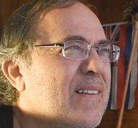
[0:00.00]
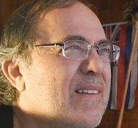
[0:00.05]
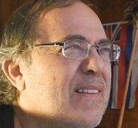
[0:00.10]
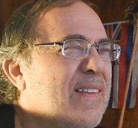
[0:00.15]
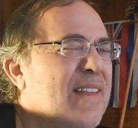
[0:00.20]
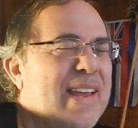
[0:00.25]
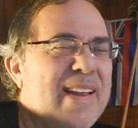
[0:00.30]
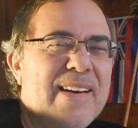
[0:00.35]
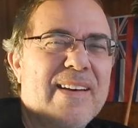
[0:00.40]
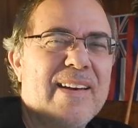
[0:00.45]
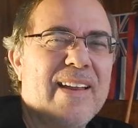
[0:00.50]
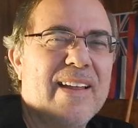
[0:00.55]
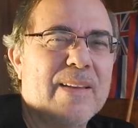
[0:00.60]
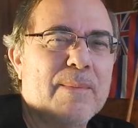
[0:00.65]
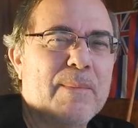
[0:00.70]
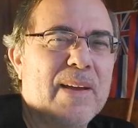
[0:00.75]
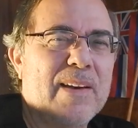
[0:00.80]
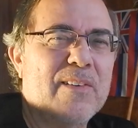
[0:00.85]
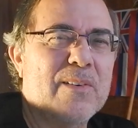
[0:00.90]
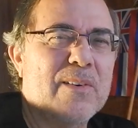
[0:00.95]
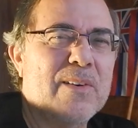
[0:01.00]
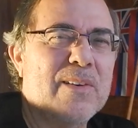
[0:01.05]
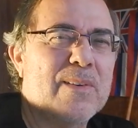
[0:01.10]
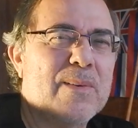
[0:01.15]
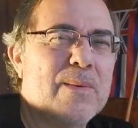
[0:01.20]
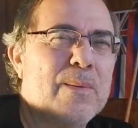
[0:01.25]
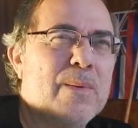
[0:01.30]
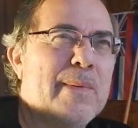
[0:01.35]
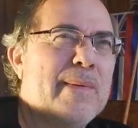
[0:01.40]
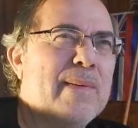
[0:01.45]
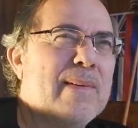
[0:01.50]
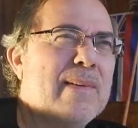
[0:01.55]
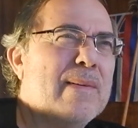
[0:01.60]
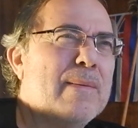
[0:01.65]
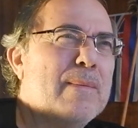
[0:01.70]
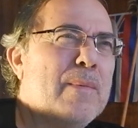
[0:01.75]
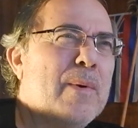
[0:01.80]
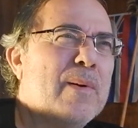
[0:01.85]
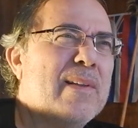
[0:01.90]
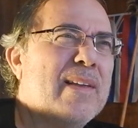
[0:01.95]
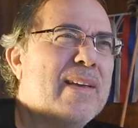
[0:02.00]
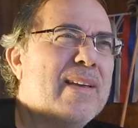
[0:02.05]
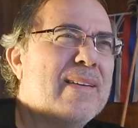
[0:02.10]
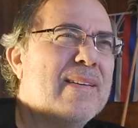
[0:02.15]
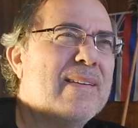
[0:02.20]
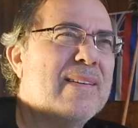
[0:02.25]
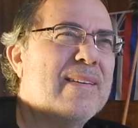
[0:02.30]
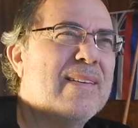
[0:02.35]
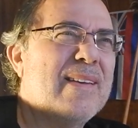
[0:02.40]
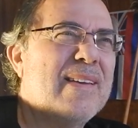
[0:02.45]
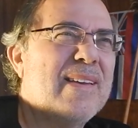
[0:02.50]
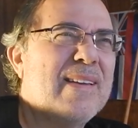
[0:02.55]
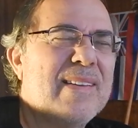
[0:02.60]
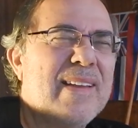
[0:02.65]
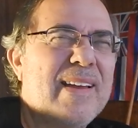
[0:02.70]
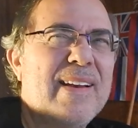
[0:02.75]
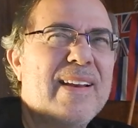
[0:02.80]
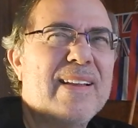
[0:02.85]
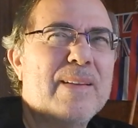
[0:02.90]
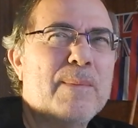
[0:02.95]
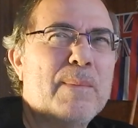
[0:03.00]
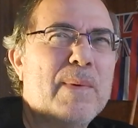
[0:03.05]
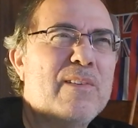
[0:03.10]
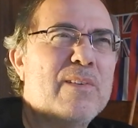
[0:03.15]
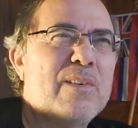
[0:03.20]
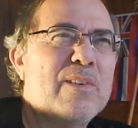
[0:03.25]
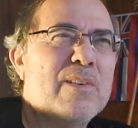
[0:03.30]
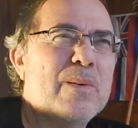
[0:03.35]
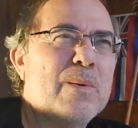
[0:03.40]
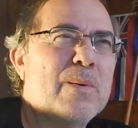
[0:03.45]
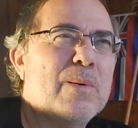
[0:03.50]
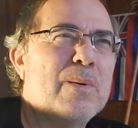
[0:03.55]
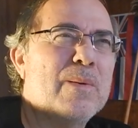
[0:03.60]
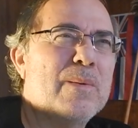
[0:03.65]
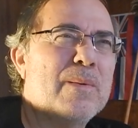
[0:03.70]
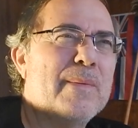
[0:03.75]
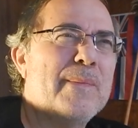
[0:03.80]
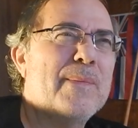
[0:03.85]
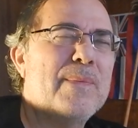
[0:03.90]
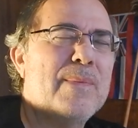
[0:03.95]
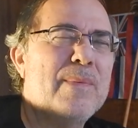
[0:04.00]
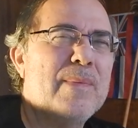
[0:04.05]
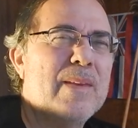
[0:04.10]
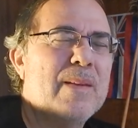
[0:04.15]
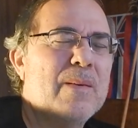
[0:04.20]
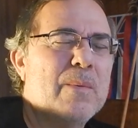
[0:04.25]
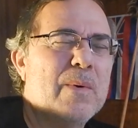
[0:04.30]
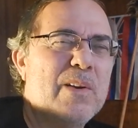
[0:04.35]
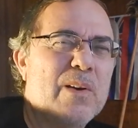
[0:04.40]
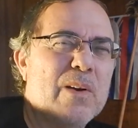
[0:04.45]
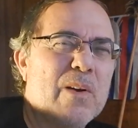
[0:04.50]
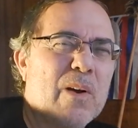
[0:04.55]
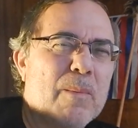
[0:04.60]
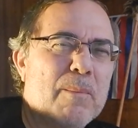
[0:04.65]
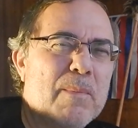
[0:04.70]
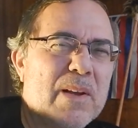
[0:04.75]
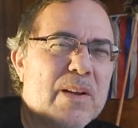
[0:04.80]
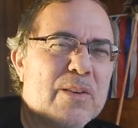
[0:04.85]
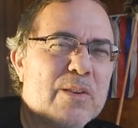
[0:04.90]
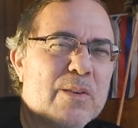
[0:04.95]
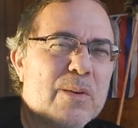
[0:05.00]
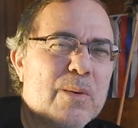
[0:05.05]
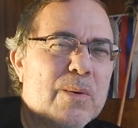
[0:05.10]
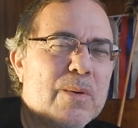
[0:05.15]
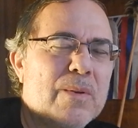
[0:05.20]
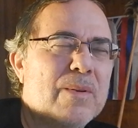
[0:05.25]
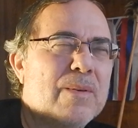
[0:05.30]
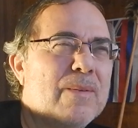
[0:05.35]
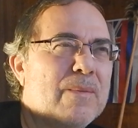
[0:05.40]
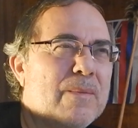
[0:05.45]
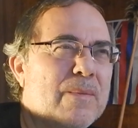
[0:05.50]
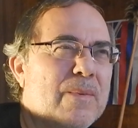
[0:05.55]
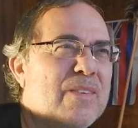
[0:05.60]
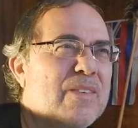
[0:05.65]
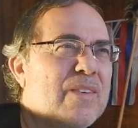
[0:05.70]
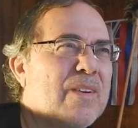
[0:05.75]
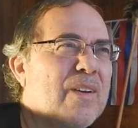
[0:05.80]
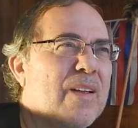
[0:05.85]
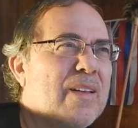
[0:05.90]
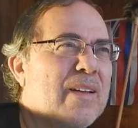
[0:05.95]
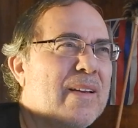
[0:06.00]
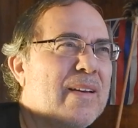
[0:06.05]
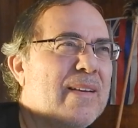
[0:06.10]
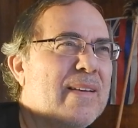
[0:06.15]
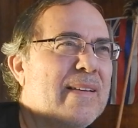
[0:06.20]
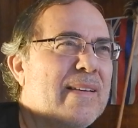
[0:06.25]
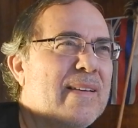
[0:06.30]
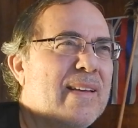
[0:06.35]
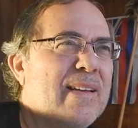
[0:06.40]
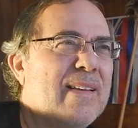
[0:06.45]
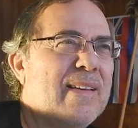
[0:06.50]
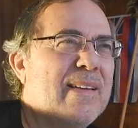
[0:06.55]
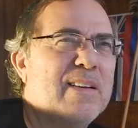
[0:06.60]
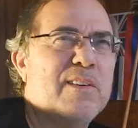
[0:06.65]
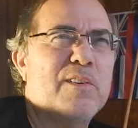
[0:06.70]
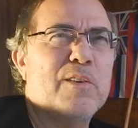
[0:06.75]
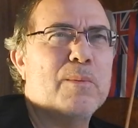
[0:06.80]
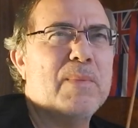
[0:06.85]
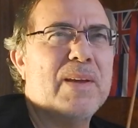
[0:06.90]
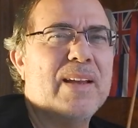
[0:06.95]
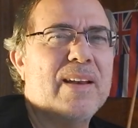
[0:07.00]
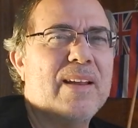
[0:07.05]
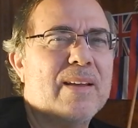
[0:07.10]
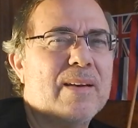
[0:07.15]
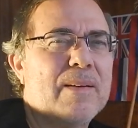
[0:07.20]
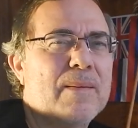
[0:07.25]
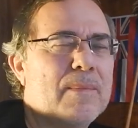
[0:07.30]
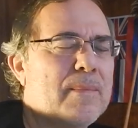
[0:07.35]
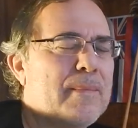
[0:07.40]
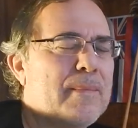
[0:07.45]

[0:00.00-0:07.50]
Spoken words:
late in elementary school, more like, yeah, late elementary school, what you call middle school, we used to call it intermediate.